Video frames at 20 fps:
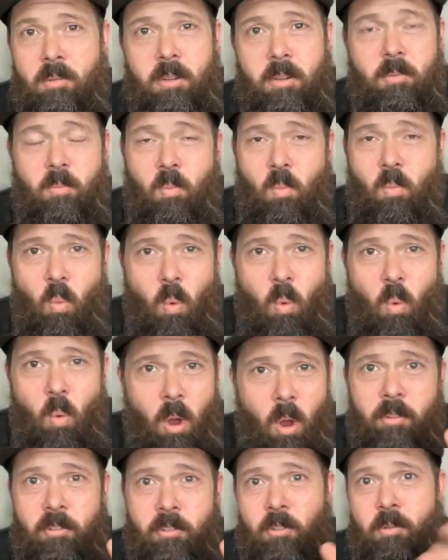We'd run
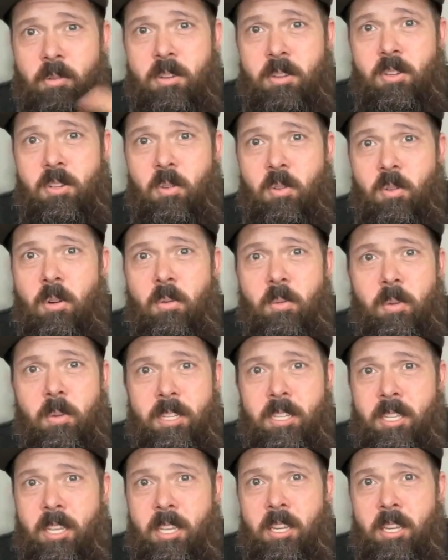over to a store,
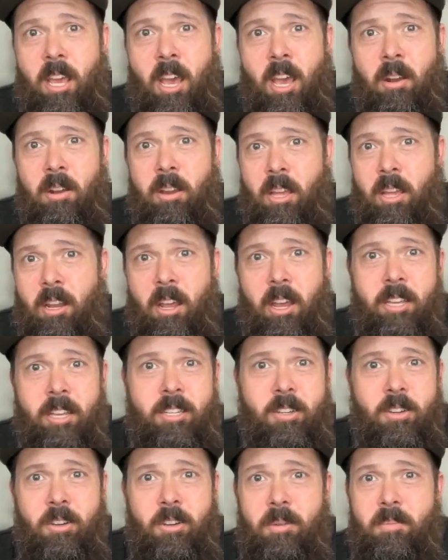we'd sit down, get an
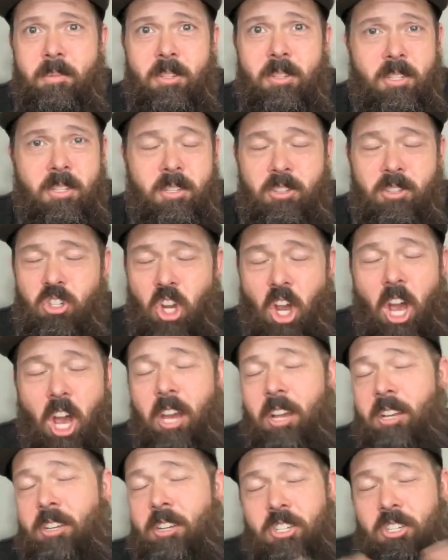ice cream, and just
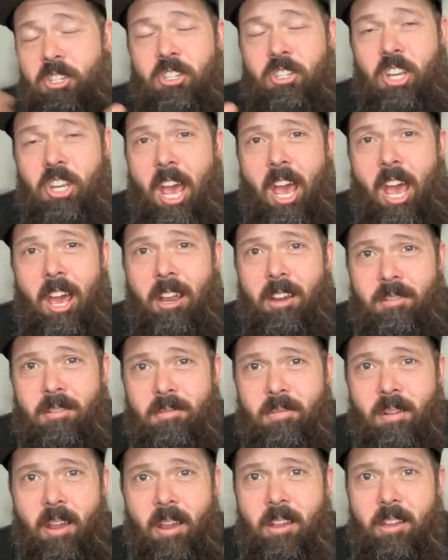chat,
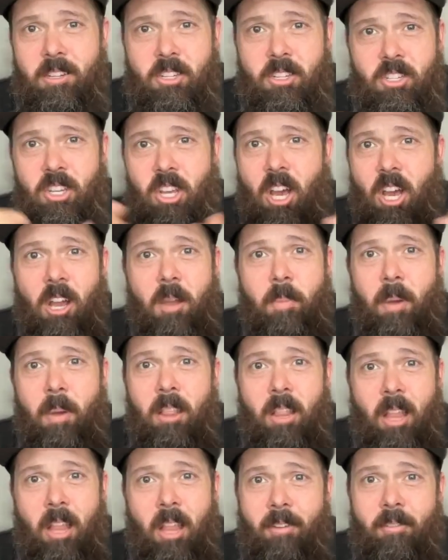right? And just talk
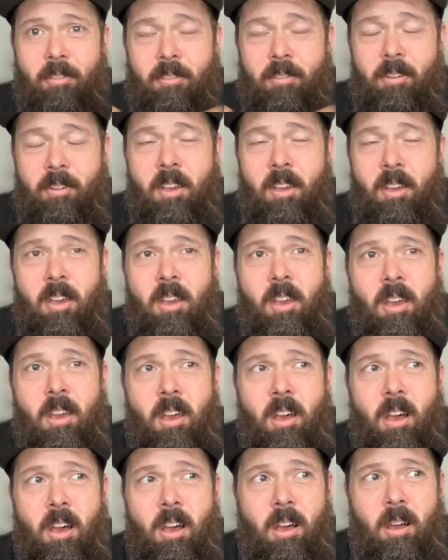about life.
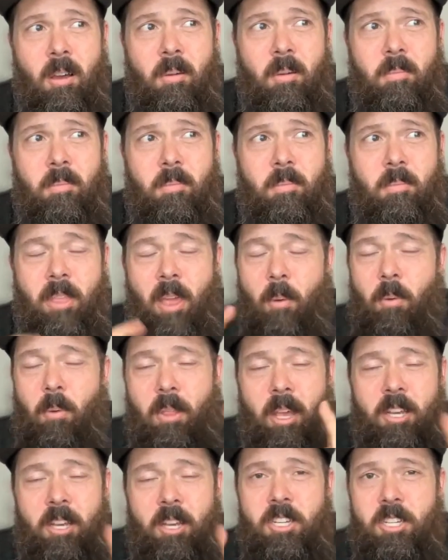But that
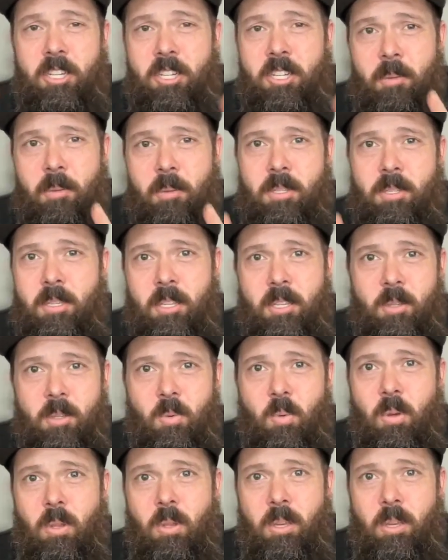relationship
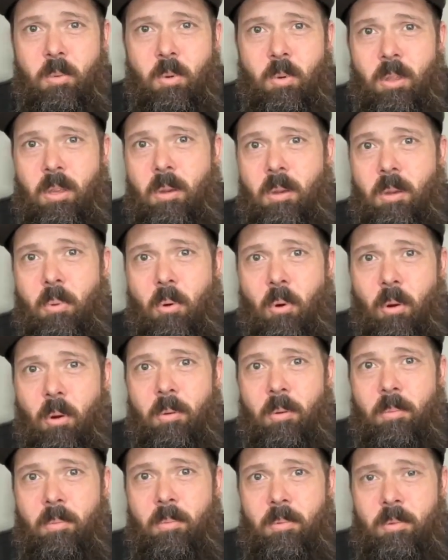is really, really
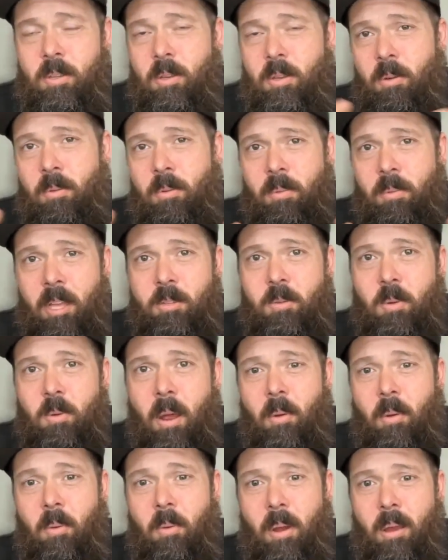important. So that's what
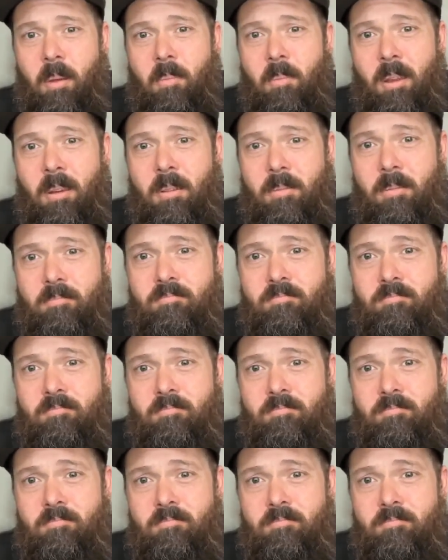I would recommend.